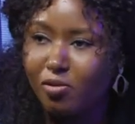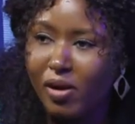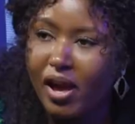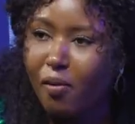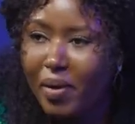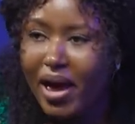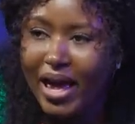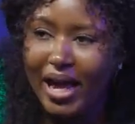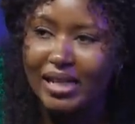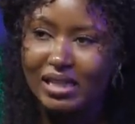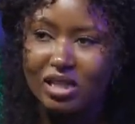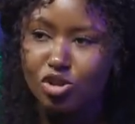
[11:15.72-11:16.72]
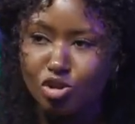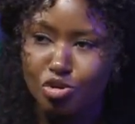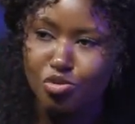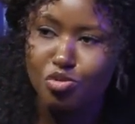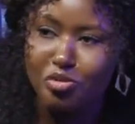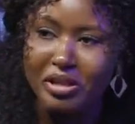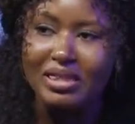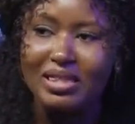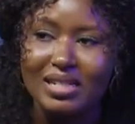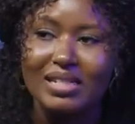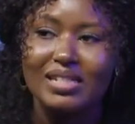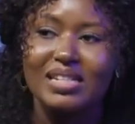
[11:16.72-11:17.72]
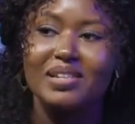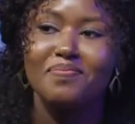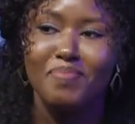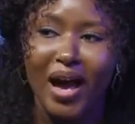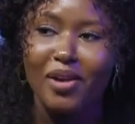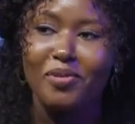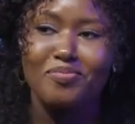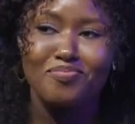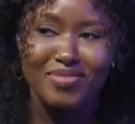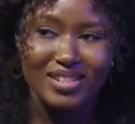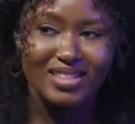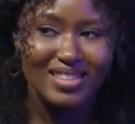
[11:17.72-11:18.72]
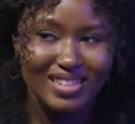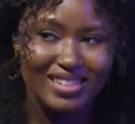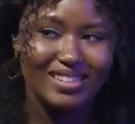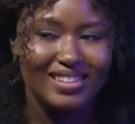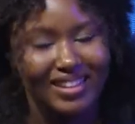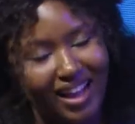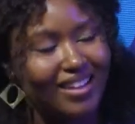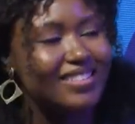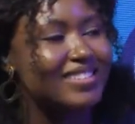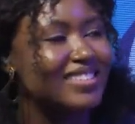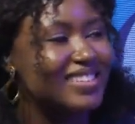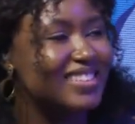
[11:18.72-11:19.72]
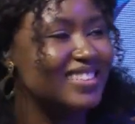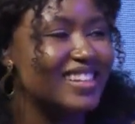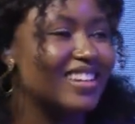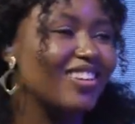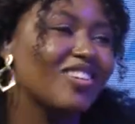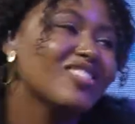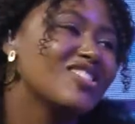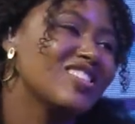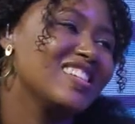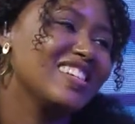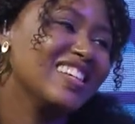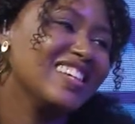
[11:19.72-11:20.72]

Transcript: where we're heading to with 3D bioprinting. Wow. It's a long journey.